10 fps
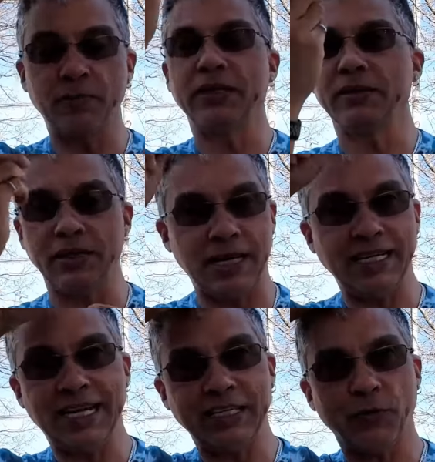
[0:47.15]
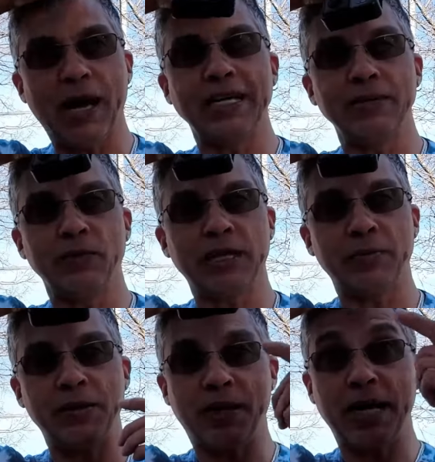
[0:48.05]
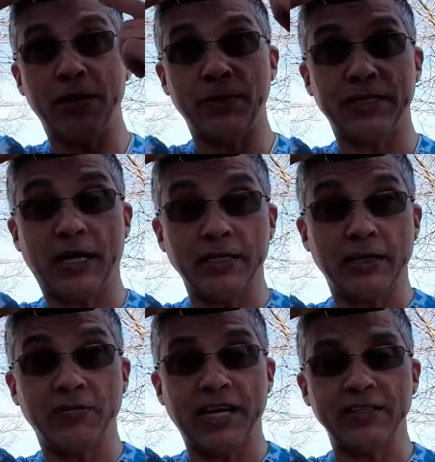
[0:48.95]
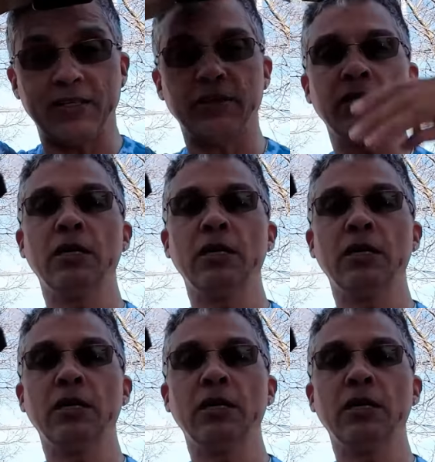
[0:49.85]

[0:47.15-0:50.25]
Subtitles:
But I tend to ride with them in my helmet under the visor